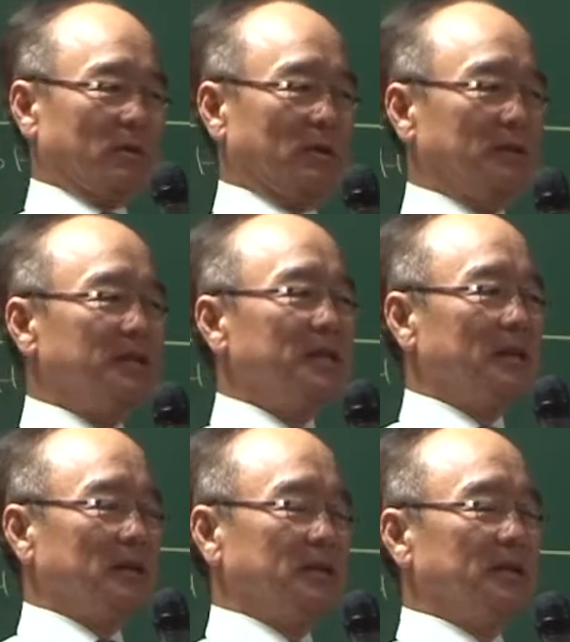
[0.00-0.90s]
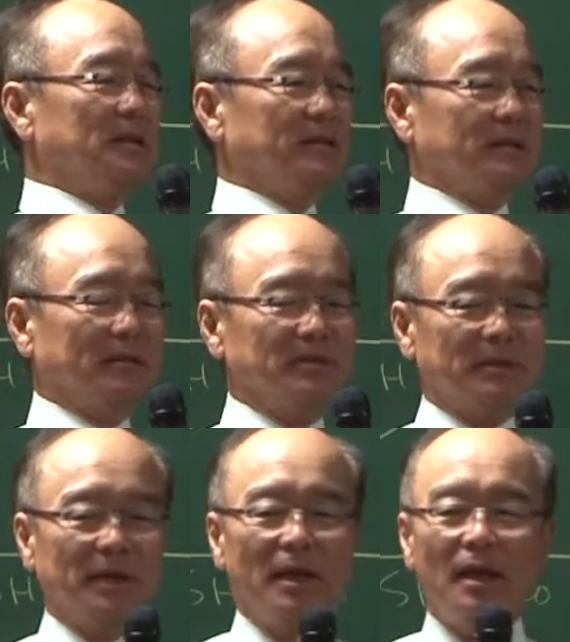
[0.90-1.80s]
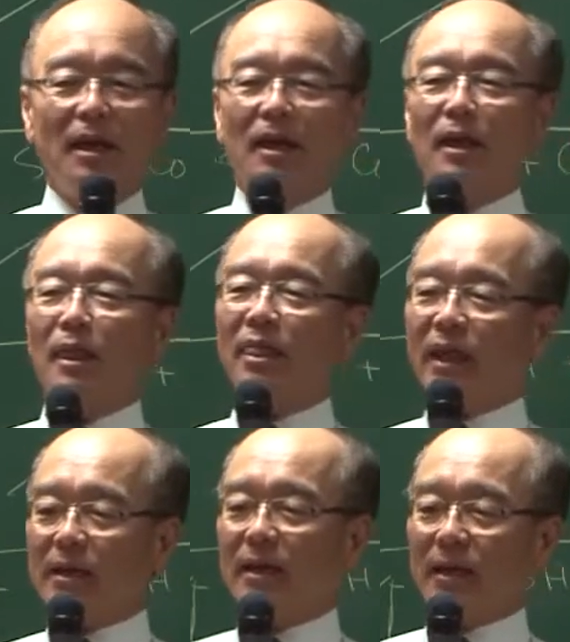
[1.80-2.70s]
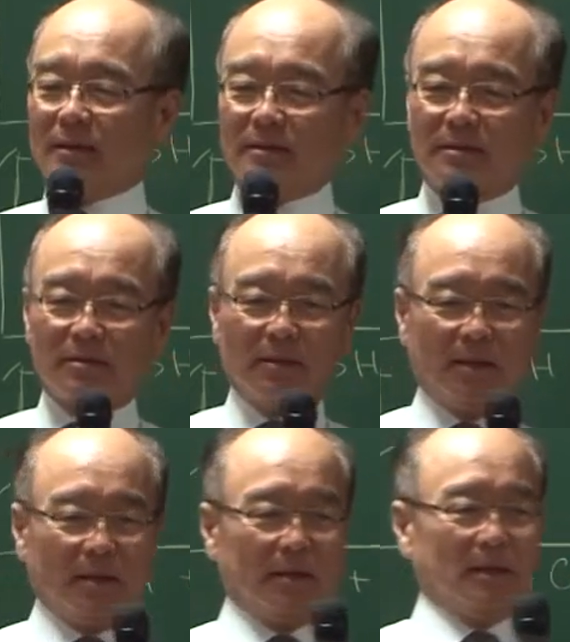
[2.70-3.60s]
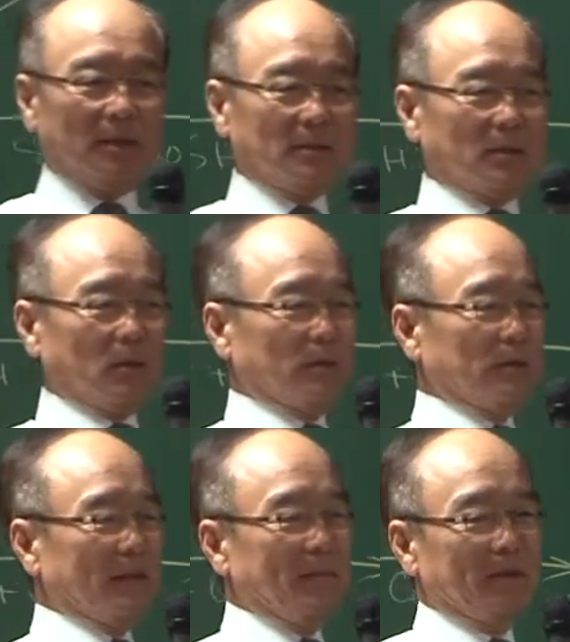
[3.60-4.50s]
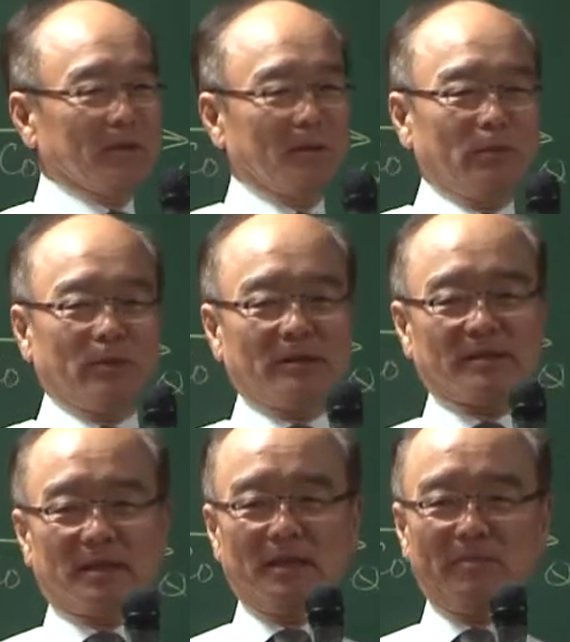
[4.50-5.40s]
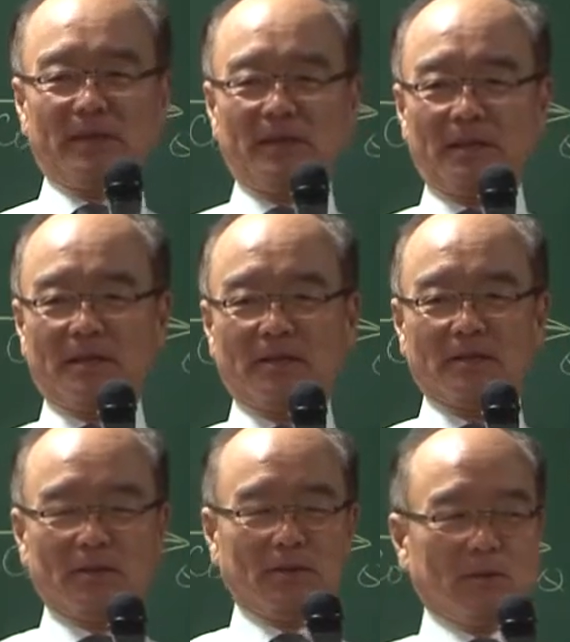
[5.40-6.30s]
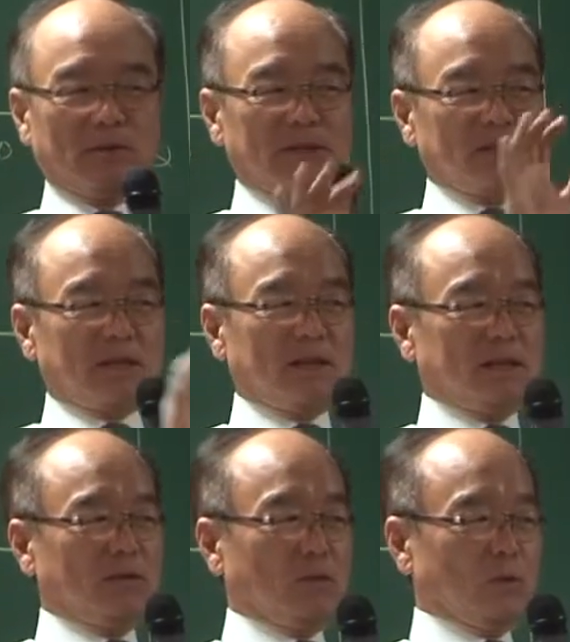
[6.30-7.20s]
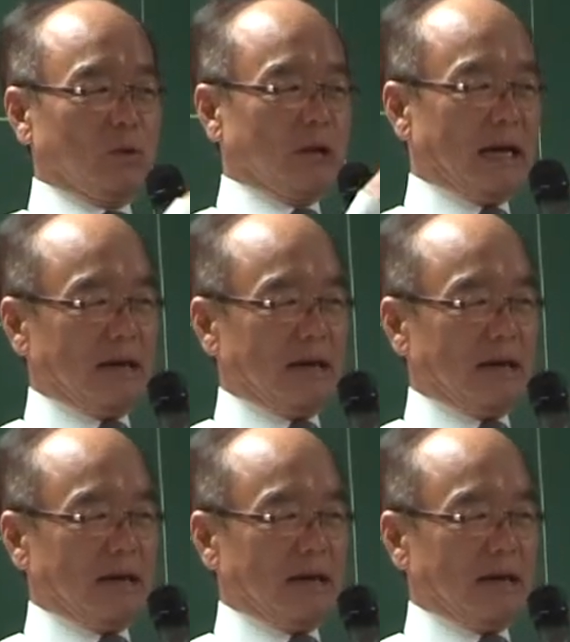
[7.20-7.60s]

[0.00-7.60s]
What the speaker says: in general assumption. In that case, okay, so the number of computers are limited. So originally you